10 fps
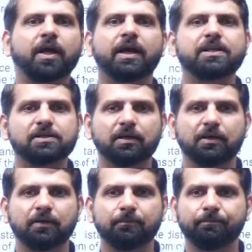arise
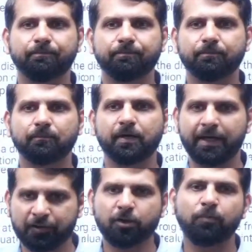in
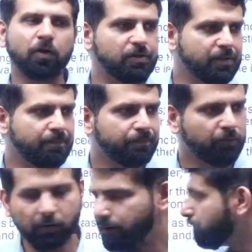anthropology. Okay.